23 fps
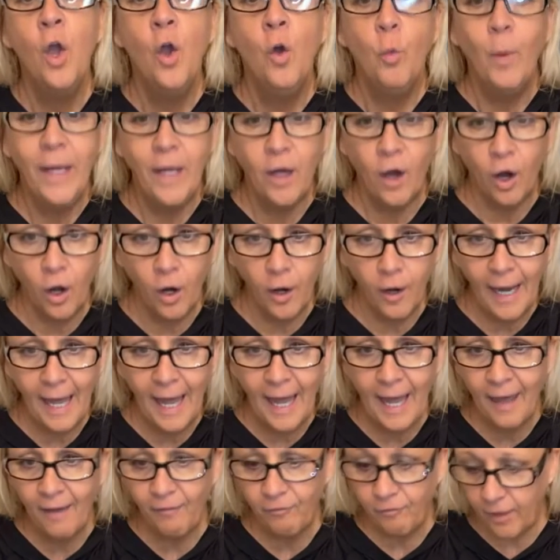We are
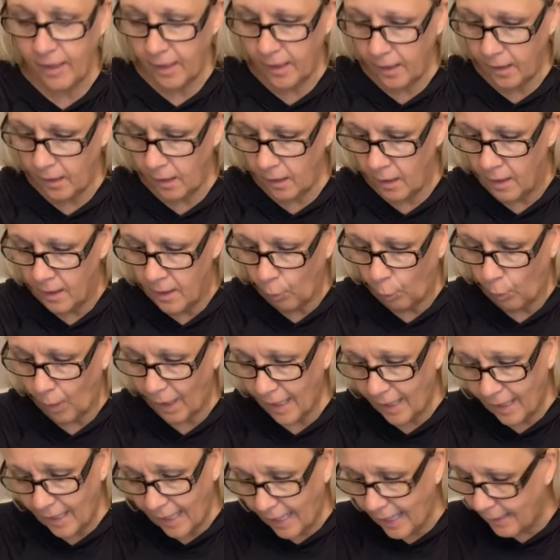having,
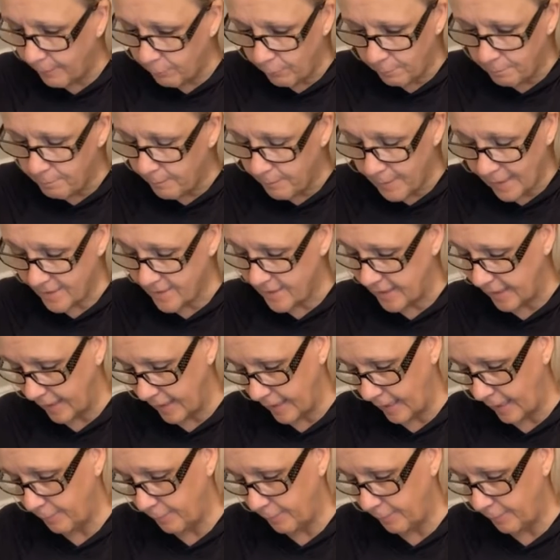while I'm mixing,